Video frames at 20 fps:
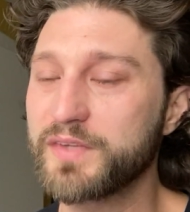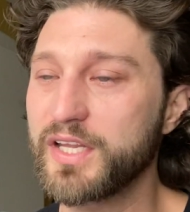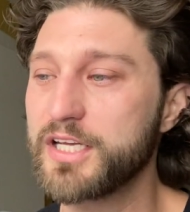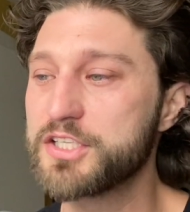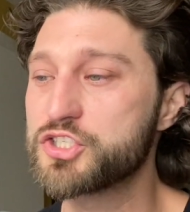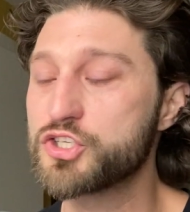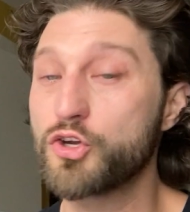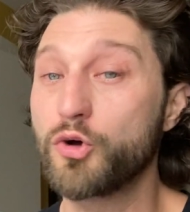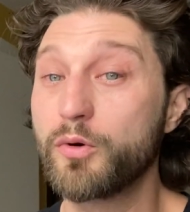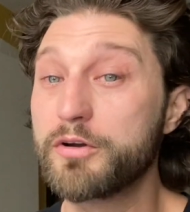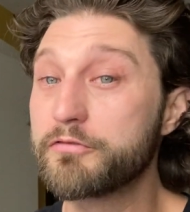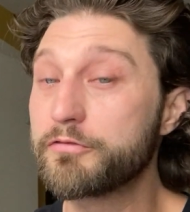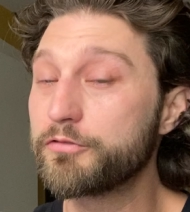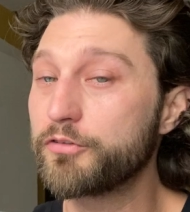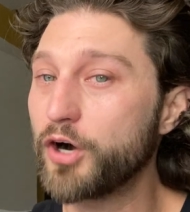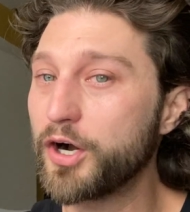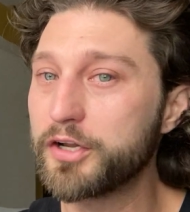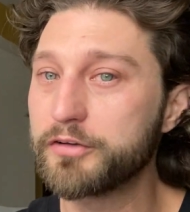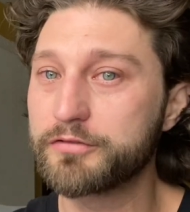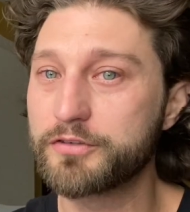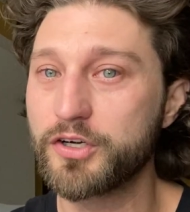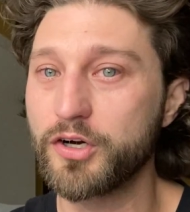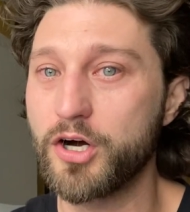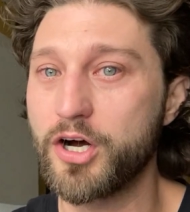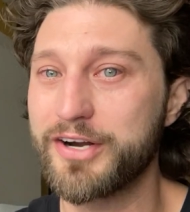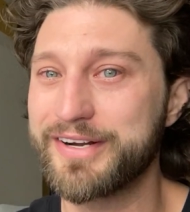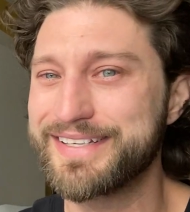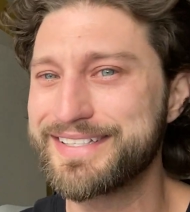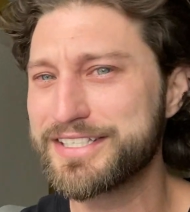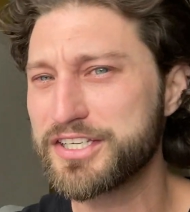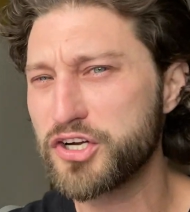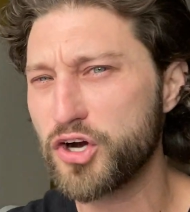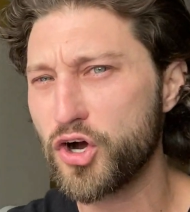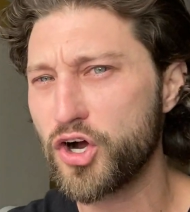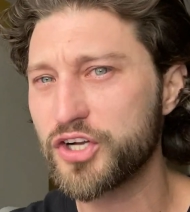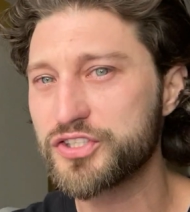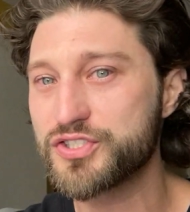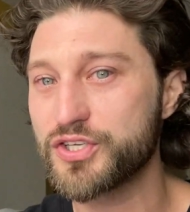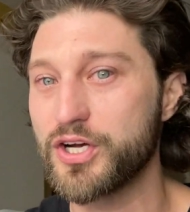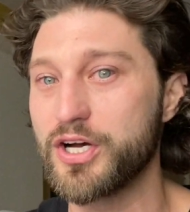And so in front of God, in
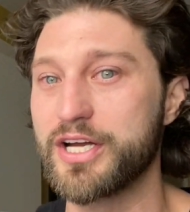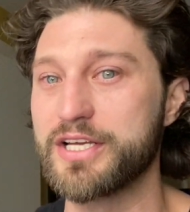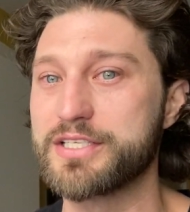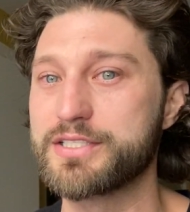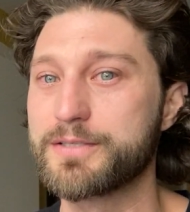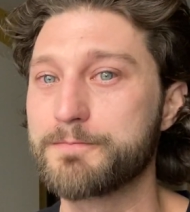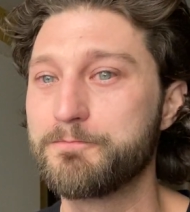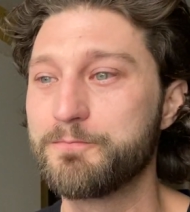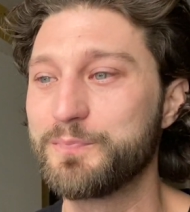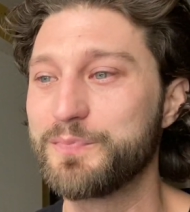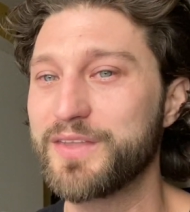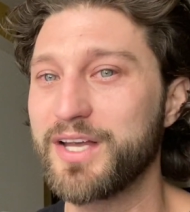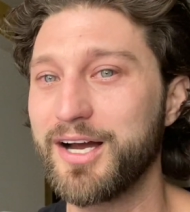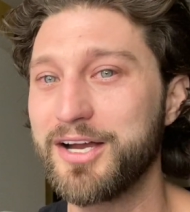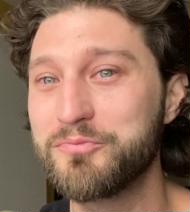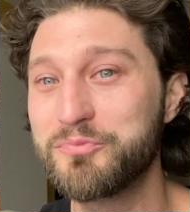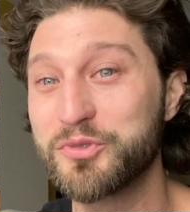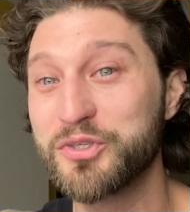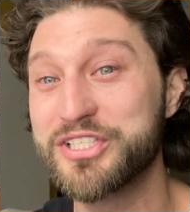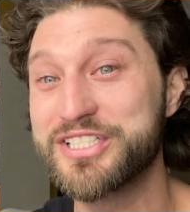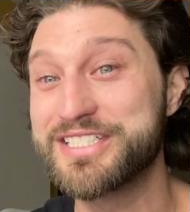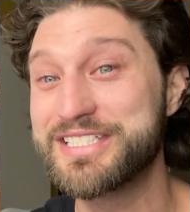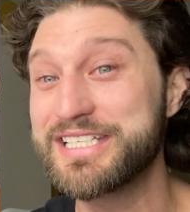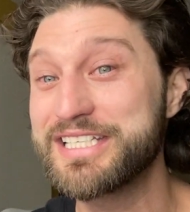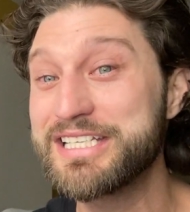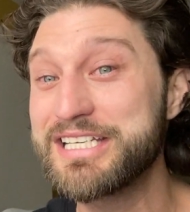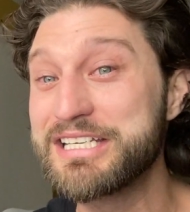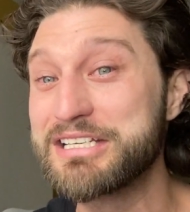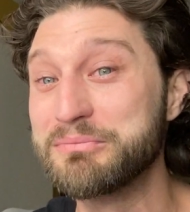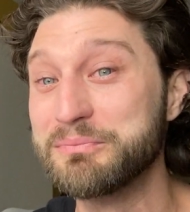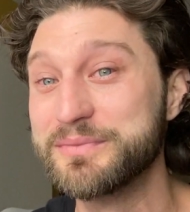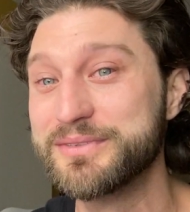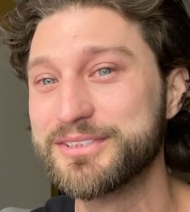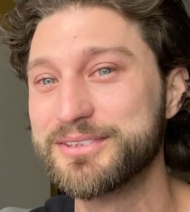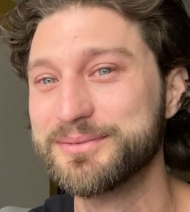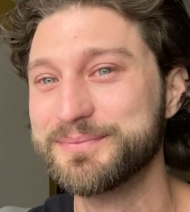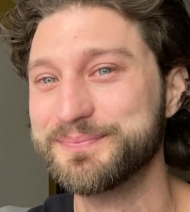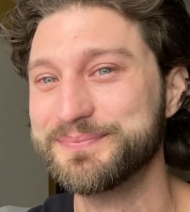God's eyes, I'm redeemed.